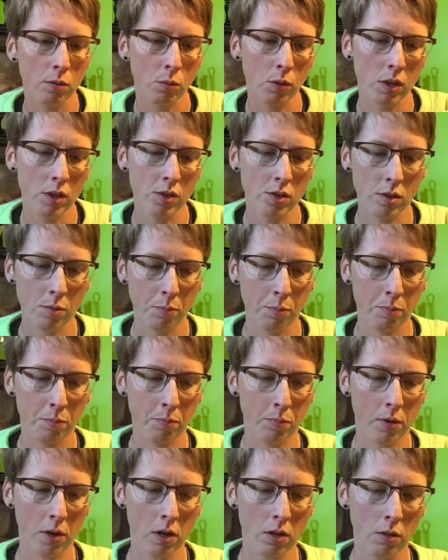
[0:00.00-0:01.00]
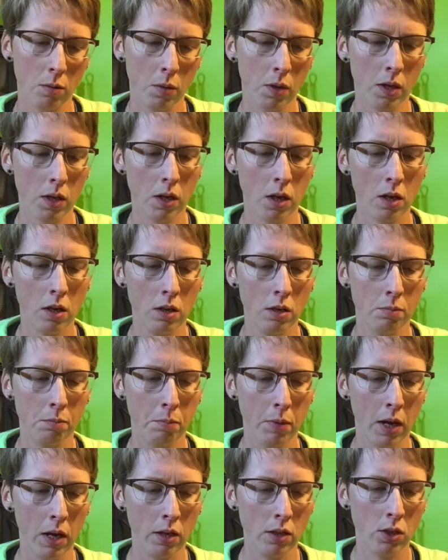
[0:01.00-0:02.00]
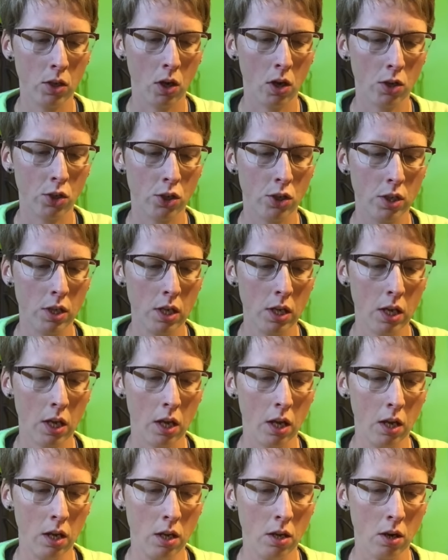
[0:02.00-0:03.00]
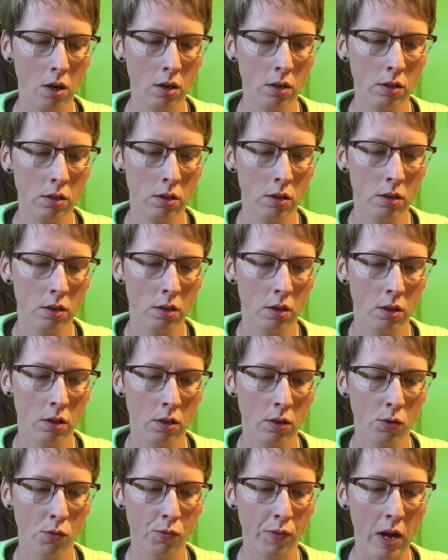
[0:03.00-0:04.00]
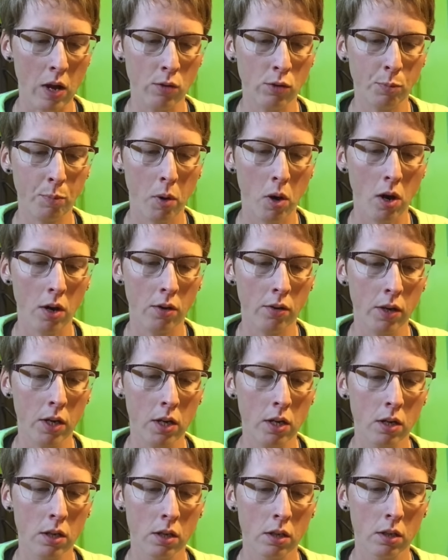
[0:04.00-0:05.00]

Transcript: What is the colorway again? Mad Tosh DK Yarn Found Pottery